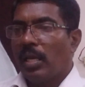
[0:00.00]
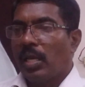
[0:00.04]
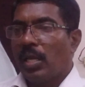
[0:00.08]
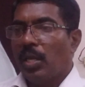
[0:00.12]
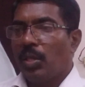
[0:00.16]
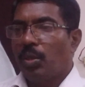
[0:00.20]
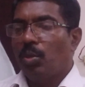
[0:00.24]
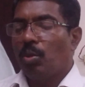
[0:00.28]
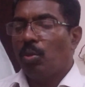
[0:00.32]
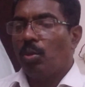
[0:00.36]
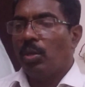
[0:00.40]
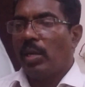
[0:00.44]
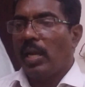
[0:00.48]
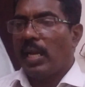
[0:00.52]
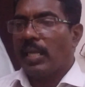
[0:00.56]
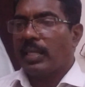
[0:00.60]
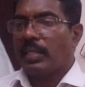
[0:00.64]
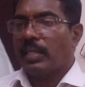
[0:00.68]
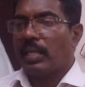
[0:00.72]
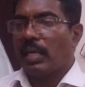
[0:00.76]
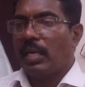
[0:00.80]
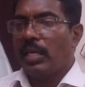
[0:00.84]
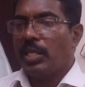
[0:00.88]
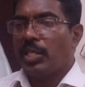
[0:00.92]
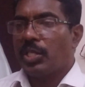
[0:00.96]
Hindu
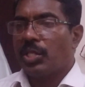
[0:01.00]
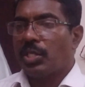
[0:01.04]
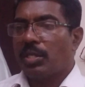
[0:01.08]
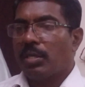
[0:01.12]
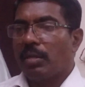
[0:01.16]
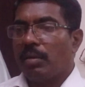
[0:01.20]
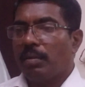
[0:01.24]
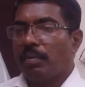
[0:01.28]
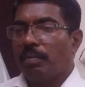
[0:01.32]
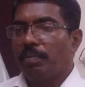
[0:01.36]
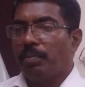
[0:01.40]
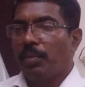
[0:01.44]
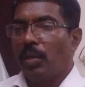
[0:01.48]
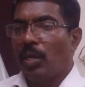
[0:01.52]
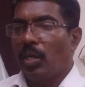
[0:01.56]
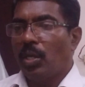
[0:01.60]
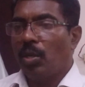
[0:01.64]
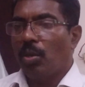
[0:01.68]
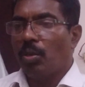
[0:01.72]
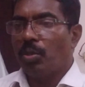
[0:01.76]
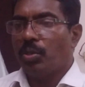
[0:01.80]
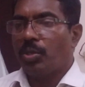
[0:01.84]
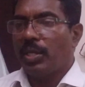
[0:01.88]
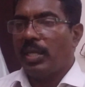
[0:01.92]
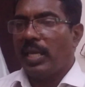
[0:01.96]
nationalist
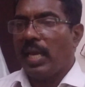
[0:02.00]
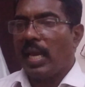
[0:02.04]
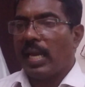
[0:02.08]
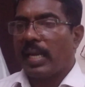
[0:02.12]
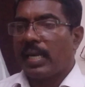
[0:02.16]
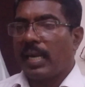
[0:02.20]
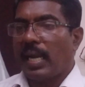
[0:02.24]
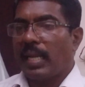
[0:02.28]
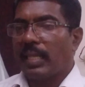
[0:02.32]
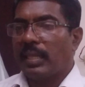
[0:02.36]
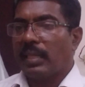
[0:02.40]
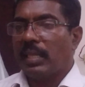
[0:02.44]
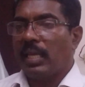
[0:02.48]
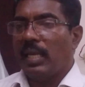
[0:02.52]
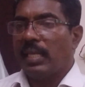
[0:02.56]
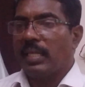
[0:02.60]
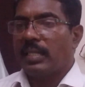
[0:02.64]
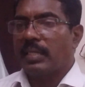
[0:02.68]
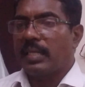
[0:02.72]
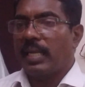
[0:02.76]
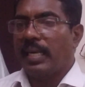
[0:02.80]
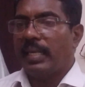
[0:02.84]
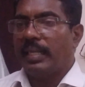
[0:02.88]
bulldozed a Catholic